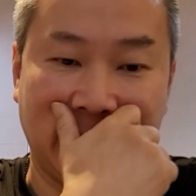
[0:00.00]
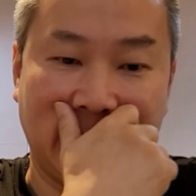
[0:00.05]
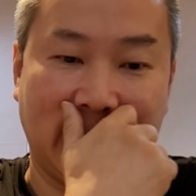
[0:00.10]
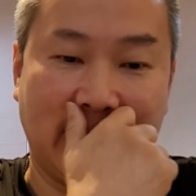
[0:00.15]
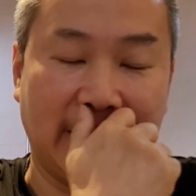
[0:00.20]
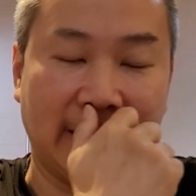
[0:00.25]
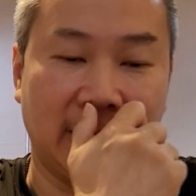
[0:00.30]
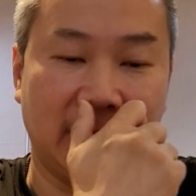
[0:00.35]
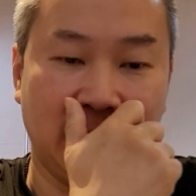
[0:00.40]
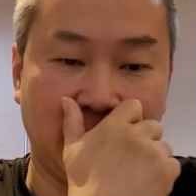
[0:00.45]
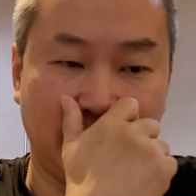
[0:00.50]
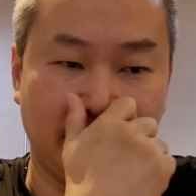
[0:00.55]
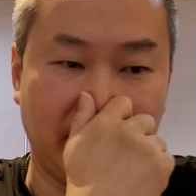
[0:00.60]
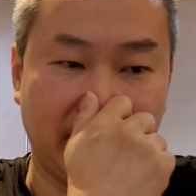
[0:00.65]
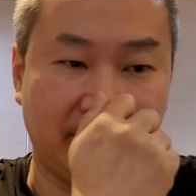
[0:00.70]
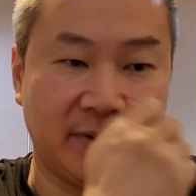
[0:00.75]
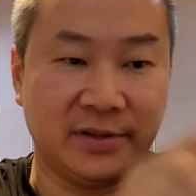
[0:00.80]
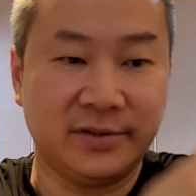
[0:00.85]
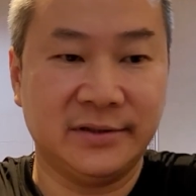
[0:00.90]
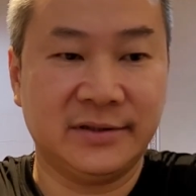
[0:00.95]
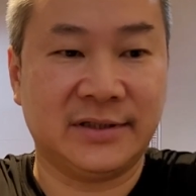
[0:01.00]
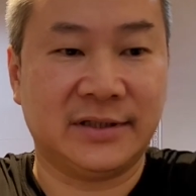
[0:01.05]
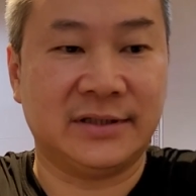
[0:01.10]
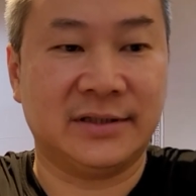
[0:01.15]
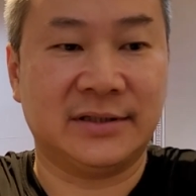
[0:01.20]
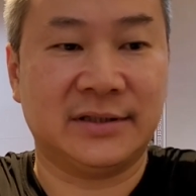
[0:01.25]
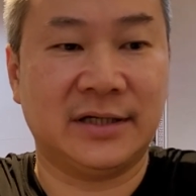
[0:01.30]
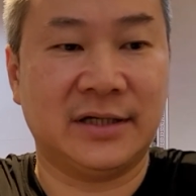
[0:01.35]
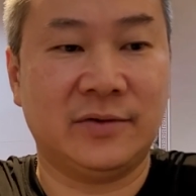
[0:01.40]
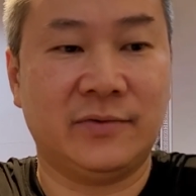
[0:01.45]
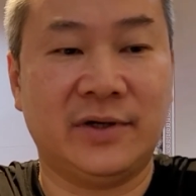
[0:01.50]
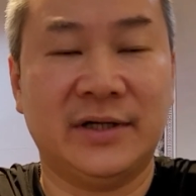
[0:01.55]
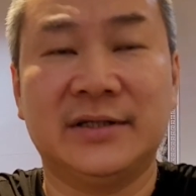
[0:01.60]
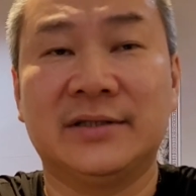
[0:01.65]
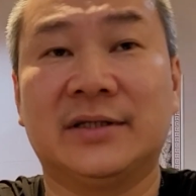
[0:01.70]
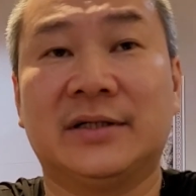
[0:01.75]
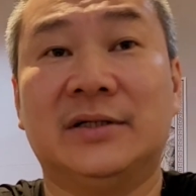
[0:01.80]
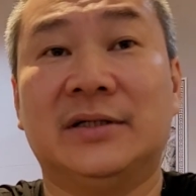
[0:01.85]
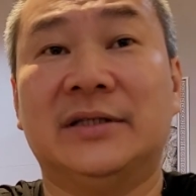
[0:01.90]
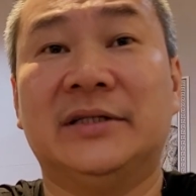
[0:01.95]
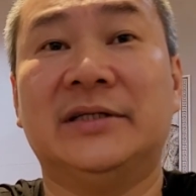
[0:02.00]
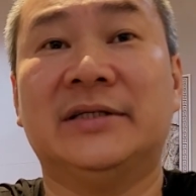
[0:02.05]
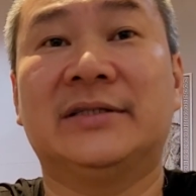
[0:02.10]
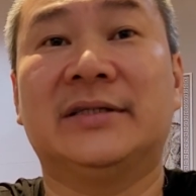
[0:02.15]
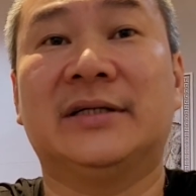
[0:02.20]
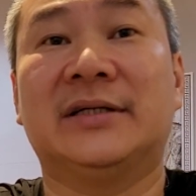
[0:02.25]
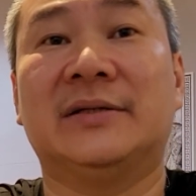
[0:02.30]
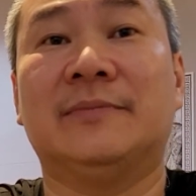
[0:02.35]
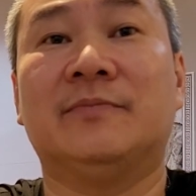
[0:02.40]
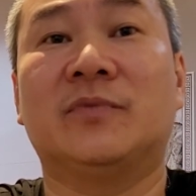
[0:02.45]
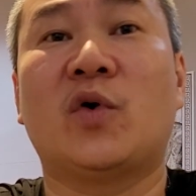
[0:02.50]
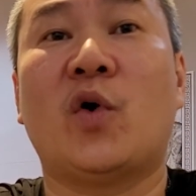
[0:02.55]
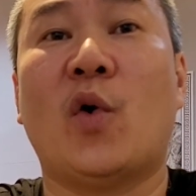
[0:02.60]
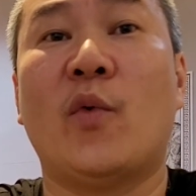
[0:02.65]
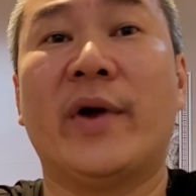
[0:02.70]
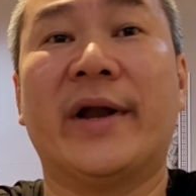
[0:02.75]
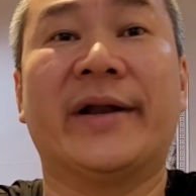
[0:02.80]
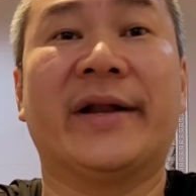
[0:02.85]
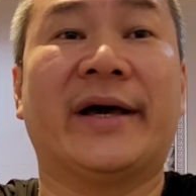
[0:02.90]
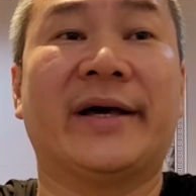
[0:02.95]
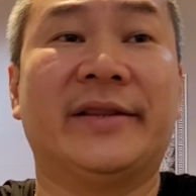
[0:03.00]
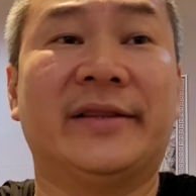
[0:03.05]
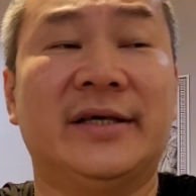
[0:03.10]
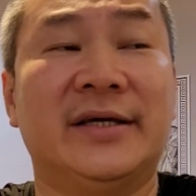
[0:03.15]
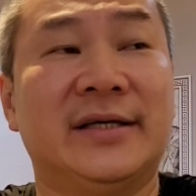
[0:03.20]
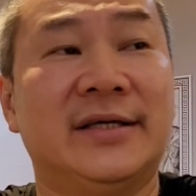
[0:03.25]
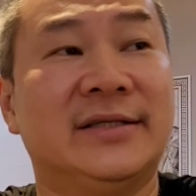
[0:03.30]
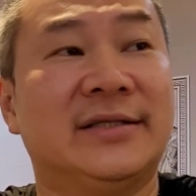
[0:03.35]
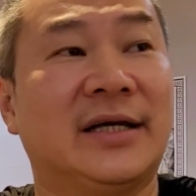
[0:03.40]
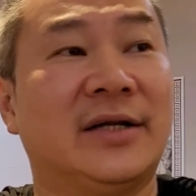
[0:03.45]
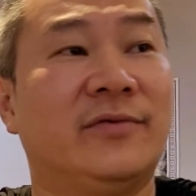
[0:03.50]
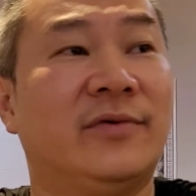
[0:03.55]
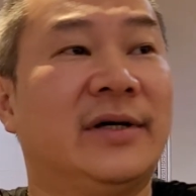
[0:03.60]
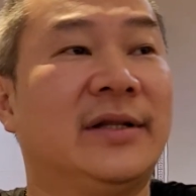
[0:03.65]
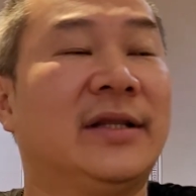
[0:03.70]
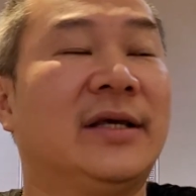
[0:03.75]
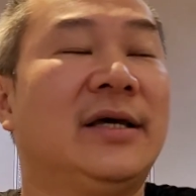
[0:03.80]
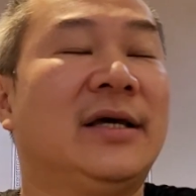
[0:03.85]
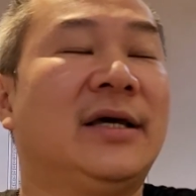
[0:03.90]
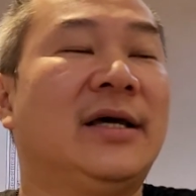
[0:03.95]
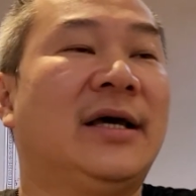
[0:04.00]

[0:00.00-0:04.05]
And a lot of people say, what is this COVID-19 and what?